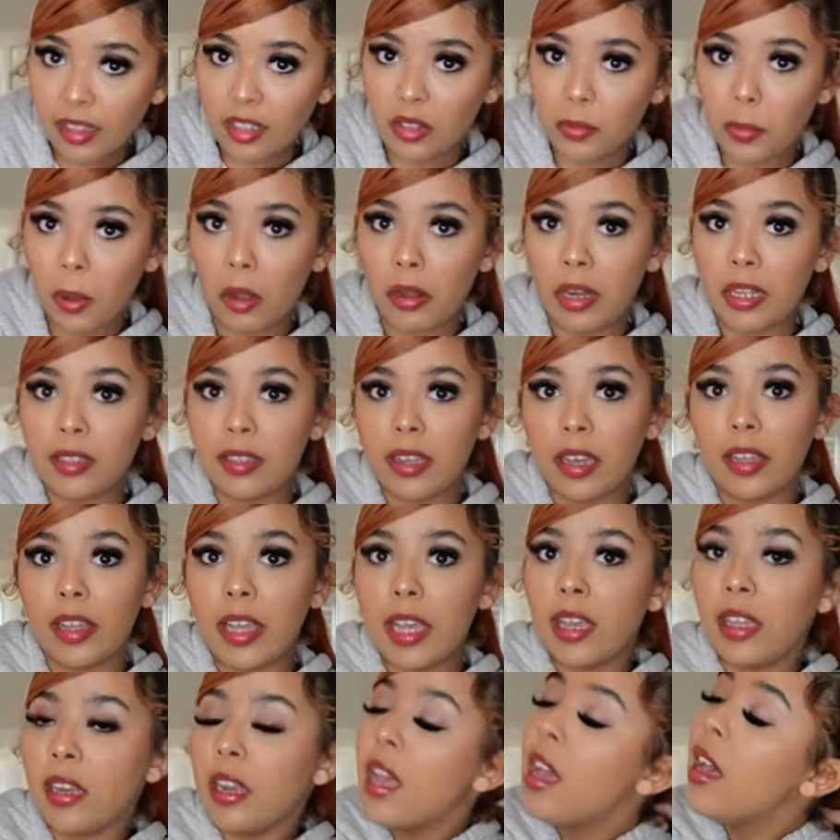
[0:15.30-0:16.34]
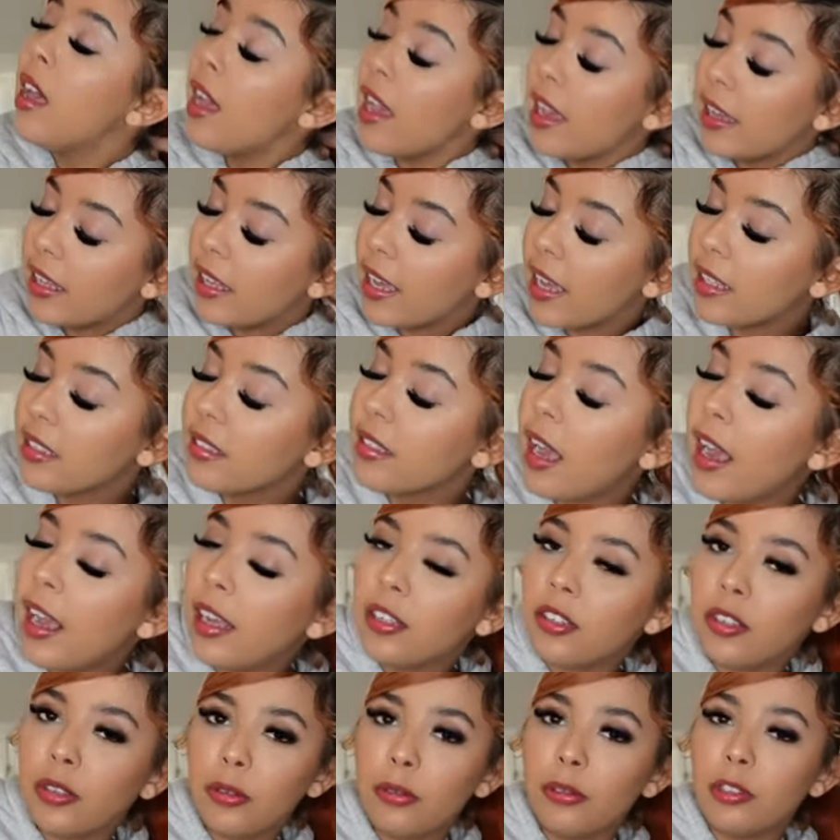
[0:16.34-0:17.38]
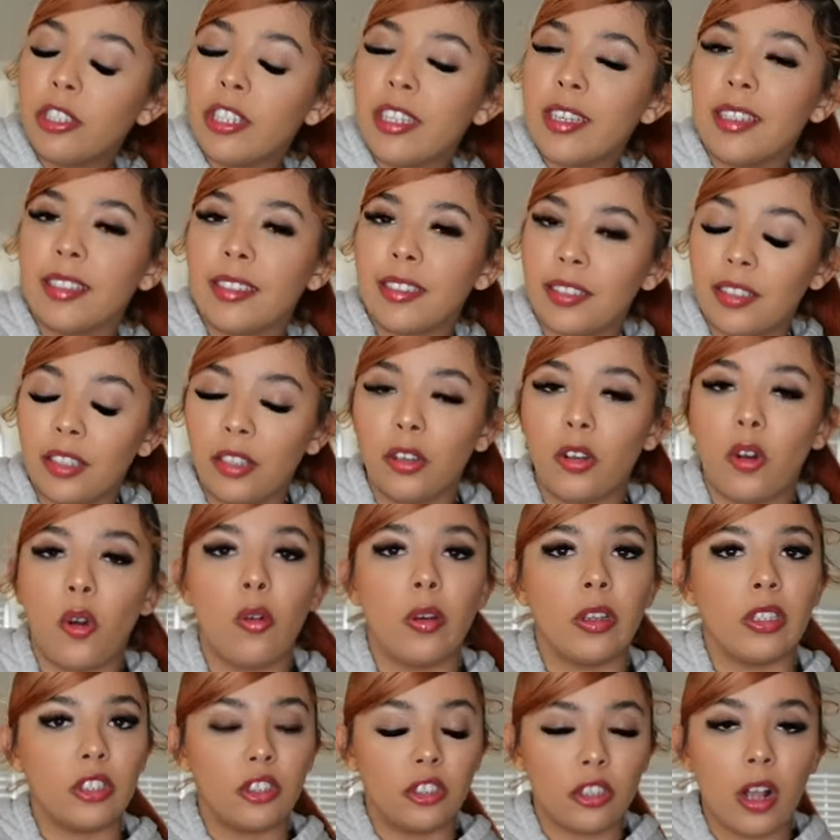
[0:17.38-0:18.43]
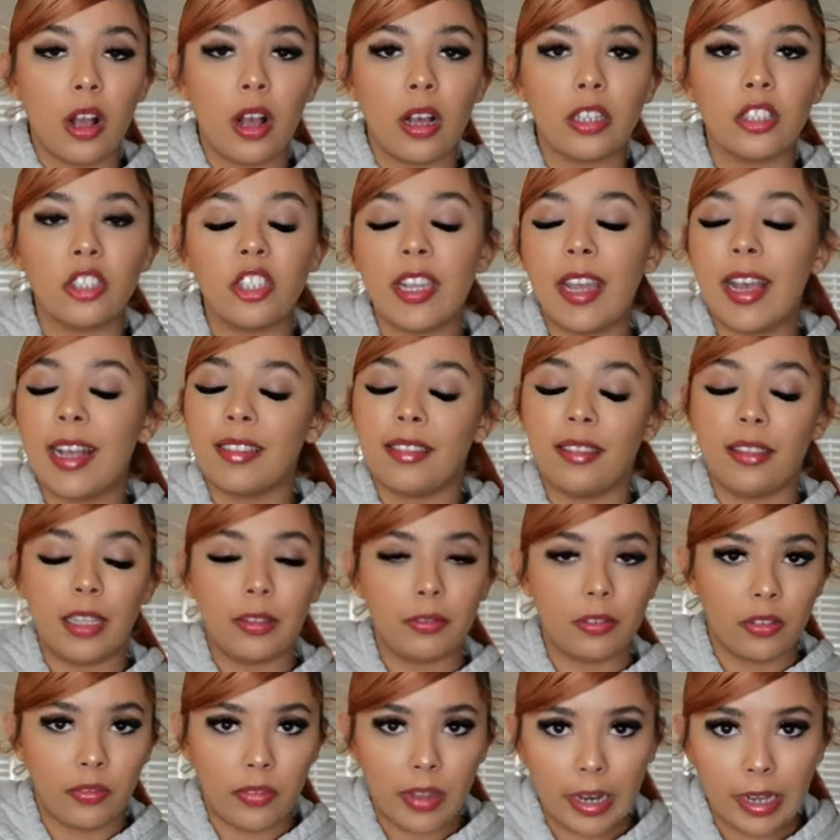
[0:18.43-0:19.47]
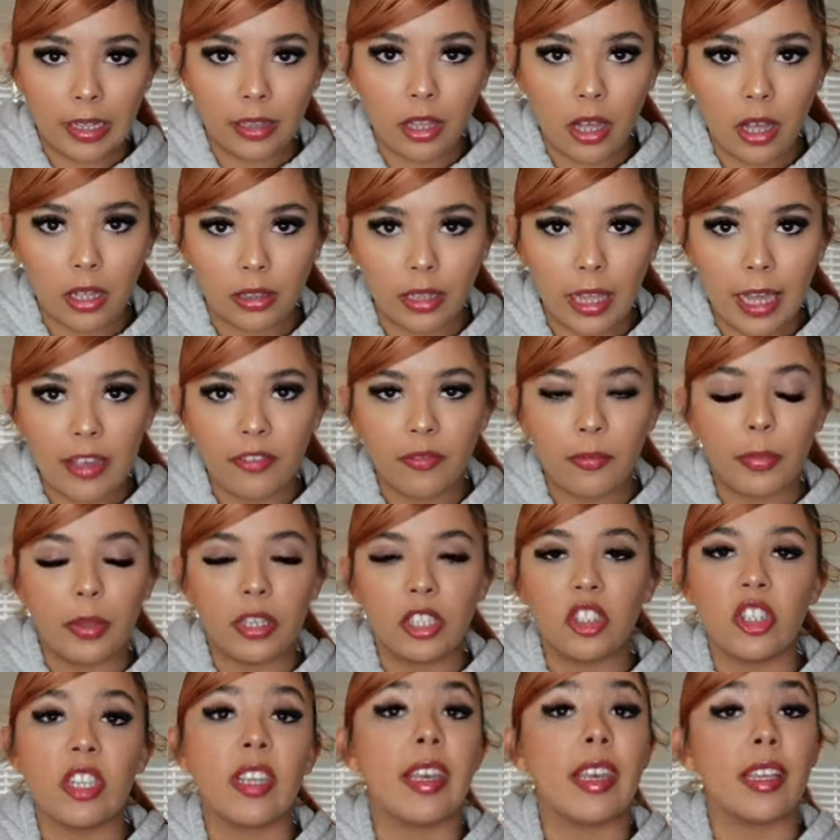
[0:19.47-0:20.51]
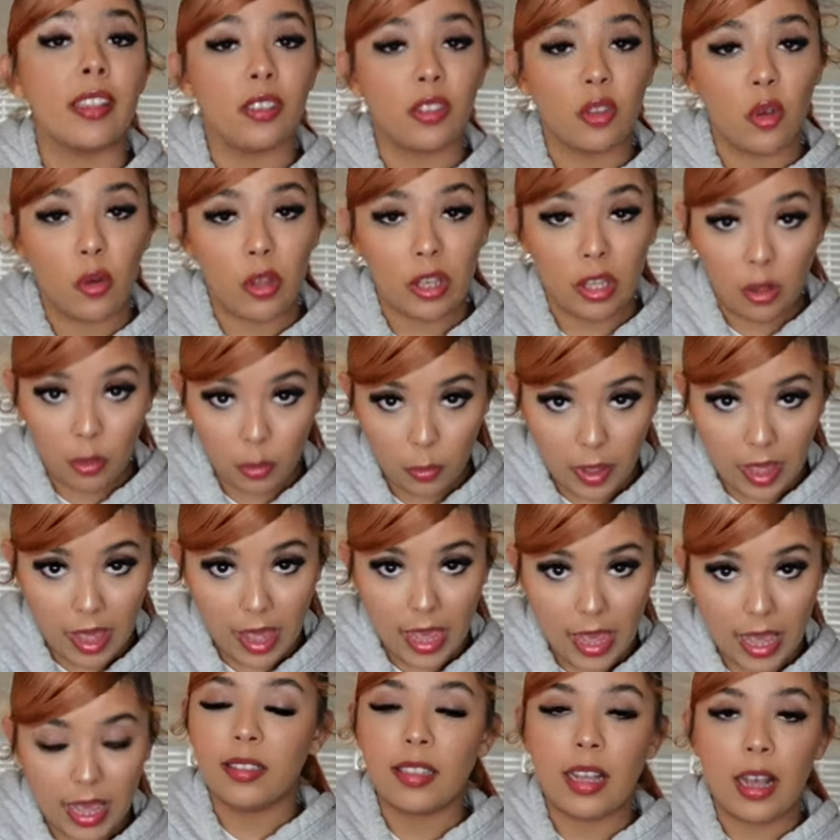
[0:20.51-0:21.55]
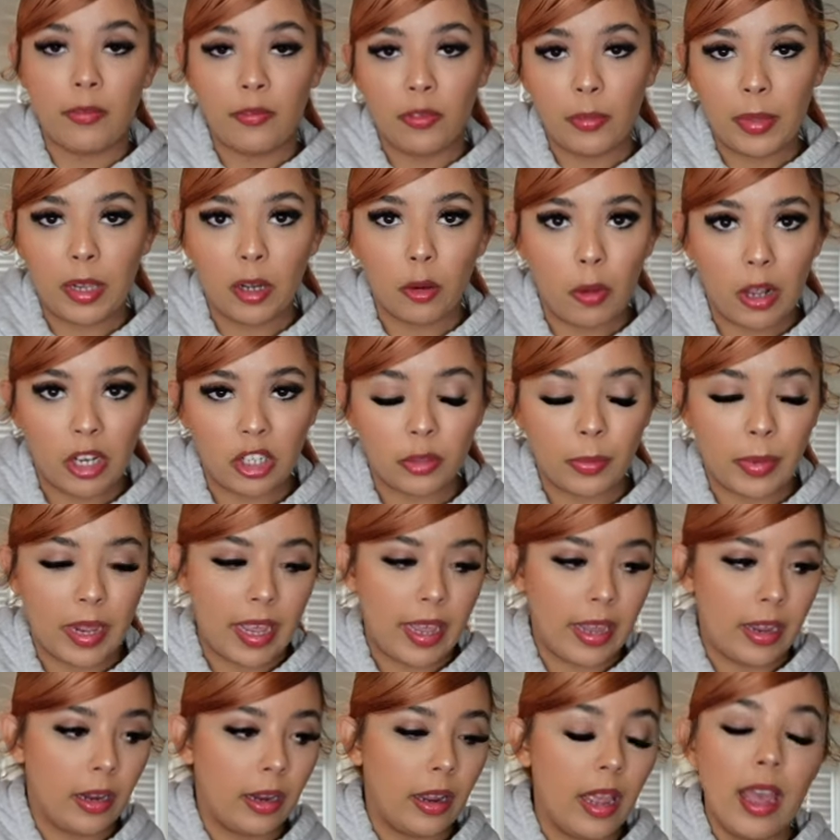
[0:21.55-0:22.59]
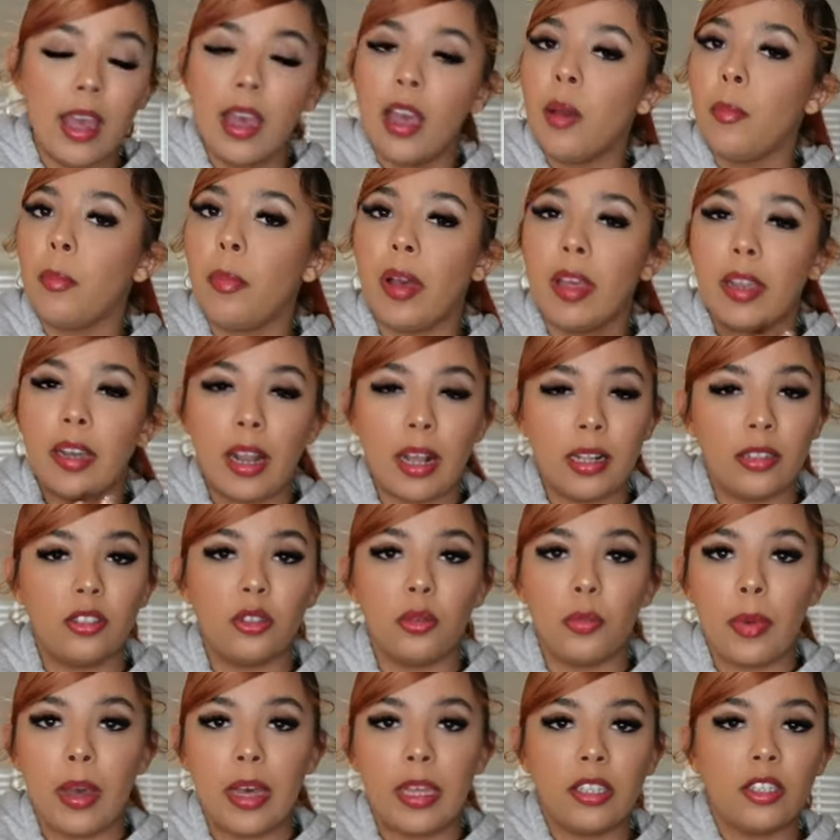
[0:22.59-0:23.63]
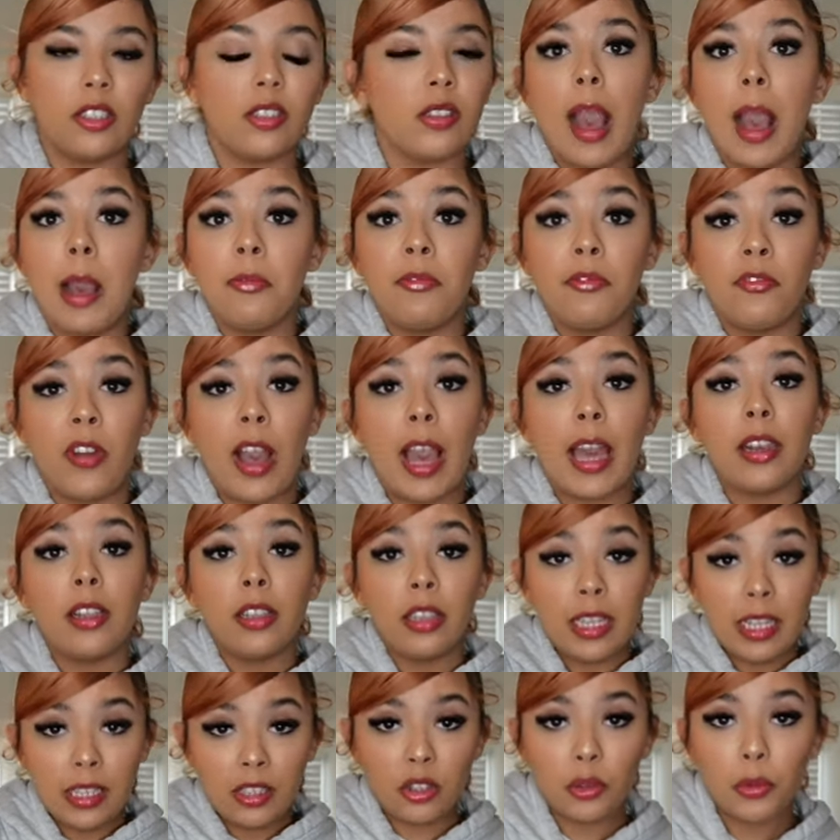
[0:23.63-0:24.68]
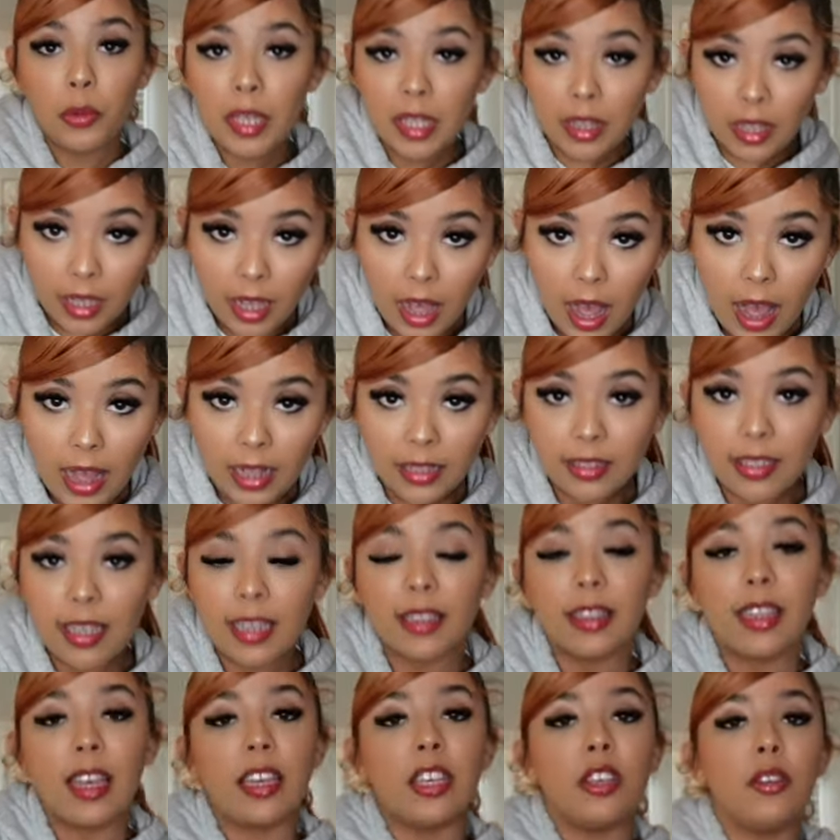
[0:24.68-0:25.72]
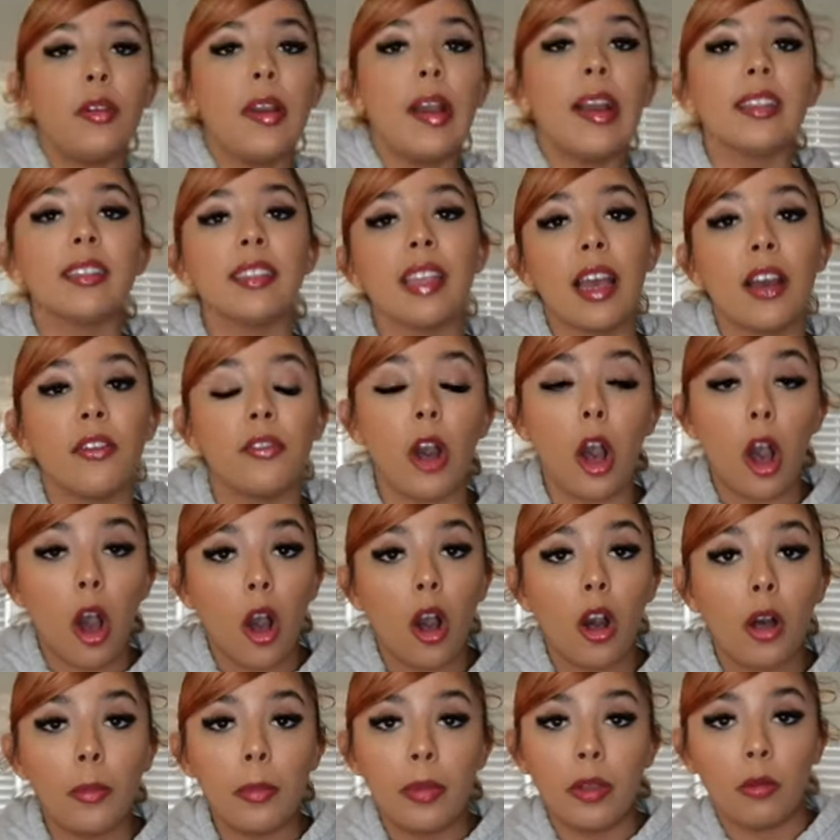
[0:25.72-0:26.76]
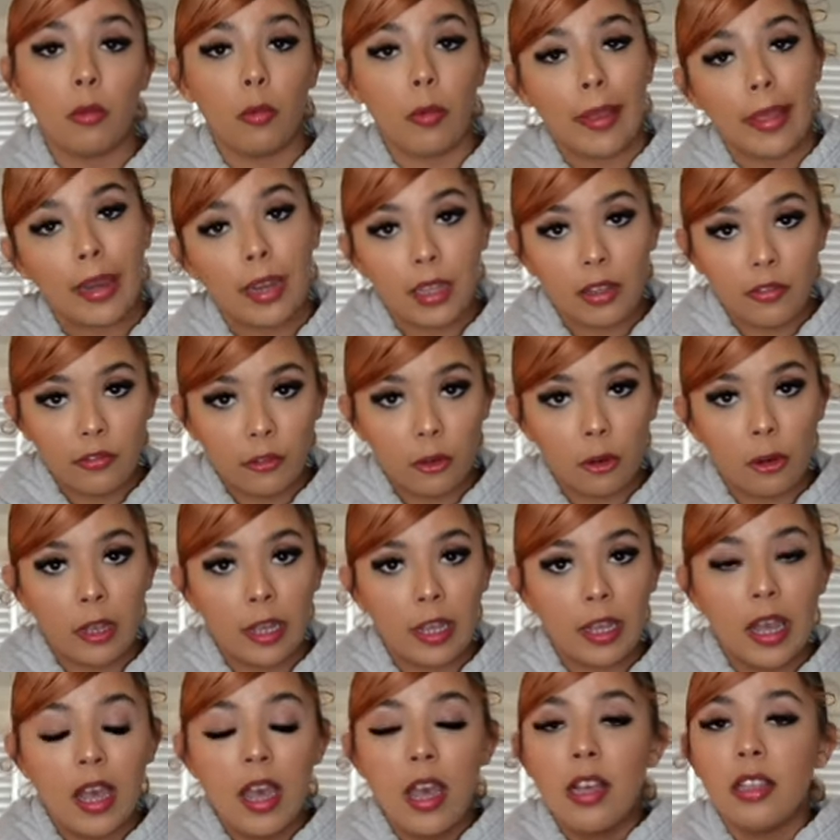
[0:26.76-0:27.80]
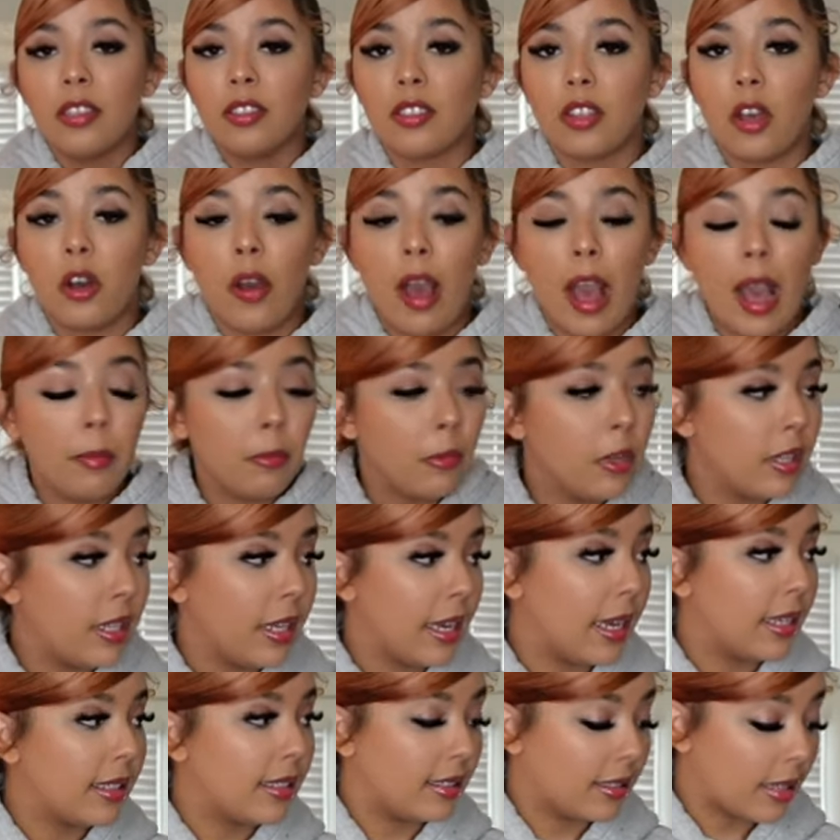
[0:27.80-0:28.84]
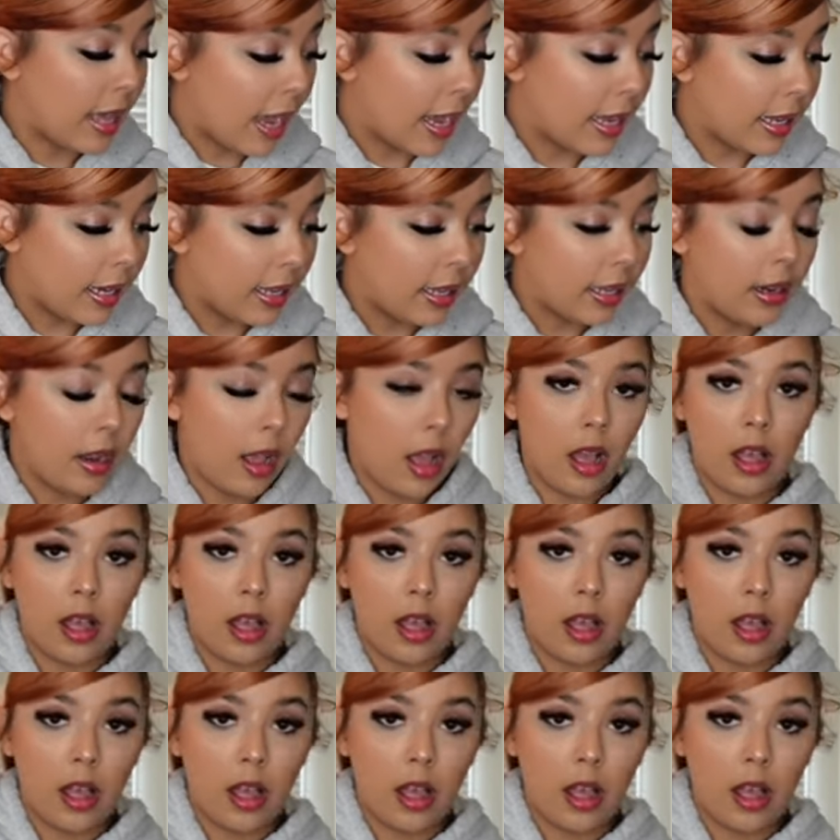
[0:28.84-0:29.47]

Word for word: this ponytail in? Yes, I do. She is still going strong. She has lived a very long life, but she is going away. It's time for me to wash my hair, but not too much. I'm finally doing the content that you guys have all been waiting for, so I'm really excited.